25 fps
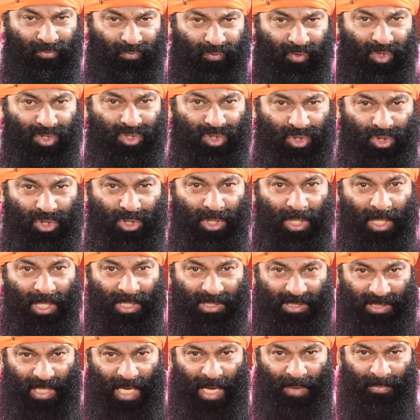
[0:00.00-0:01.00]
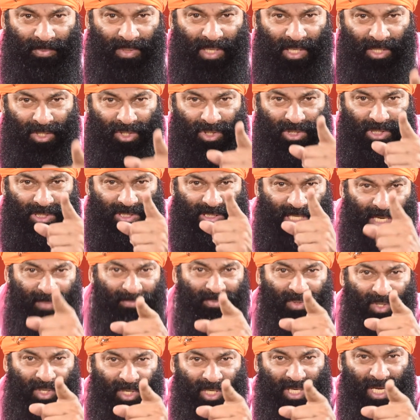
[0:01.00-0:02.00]
first, same country, the
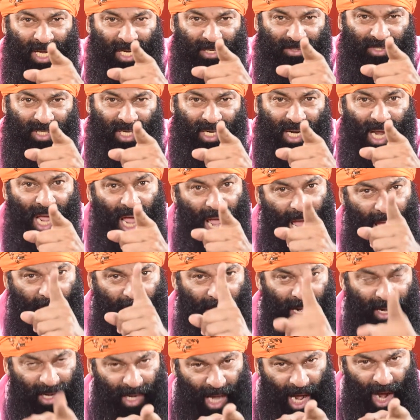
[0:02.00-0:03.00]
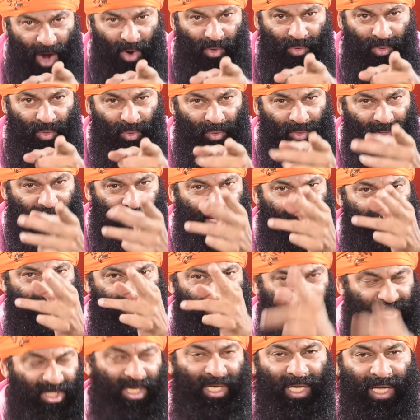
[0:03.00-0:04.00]
same creator, and now you can
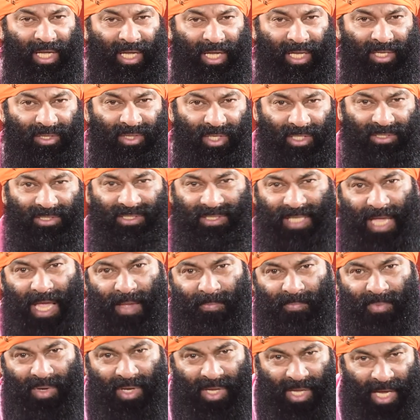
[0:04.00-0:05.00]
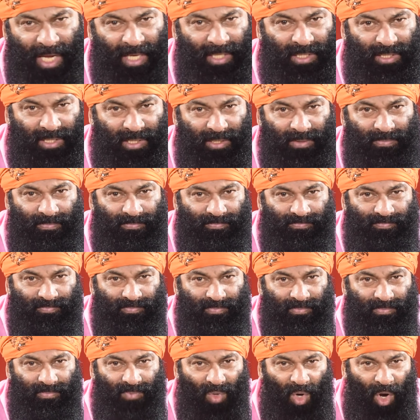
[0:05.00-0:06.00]
see the same hate
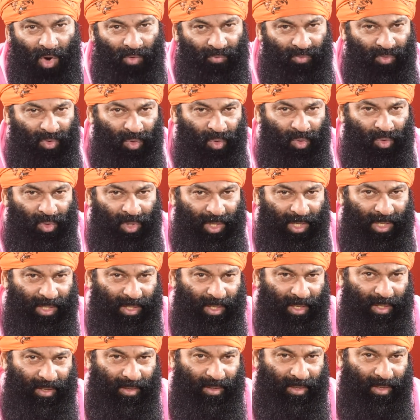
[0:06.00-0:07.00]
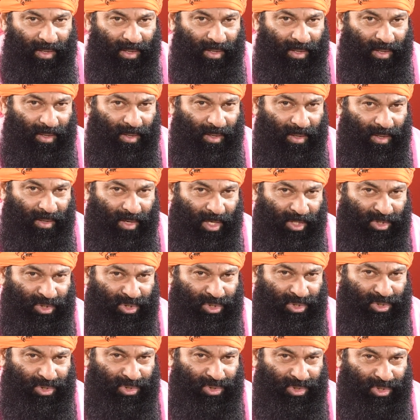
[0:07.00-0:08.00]
of Ukraine and uh,
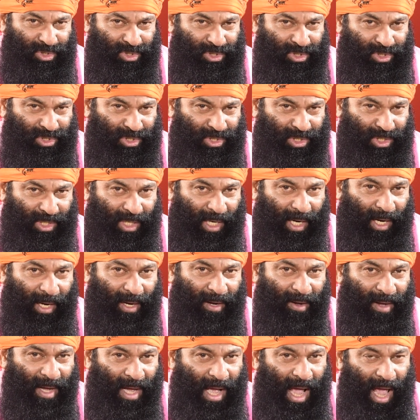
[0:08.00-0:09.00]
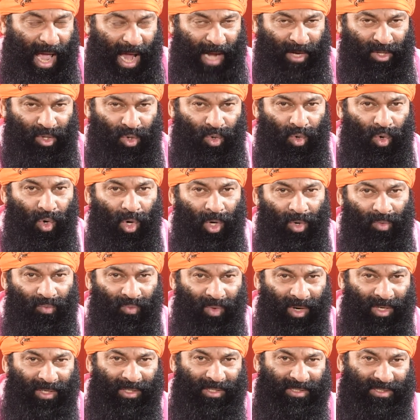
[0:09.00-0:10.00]
Russia Russia, and the whole
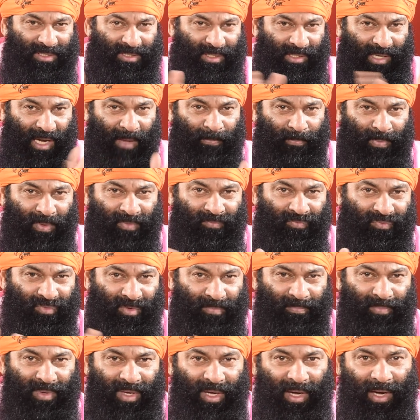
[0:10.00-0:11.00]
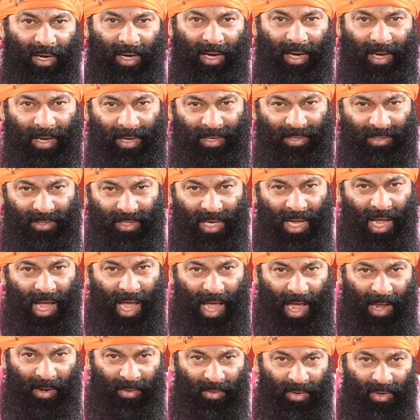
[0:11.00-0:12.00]
world is clapping from behind
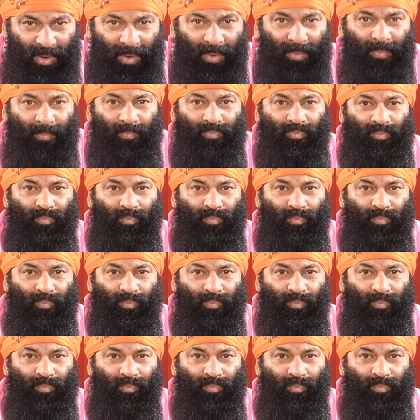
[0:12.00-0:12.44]
and uh,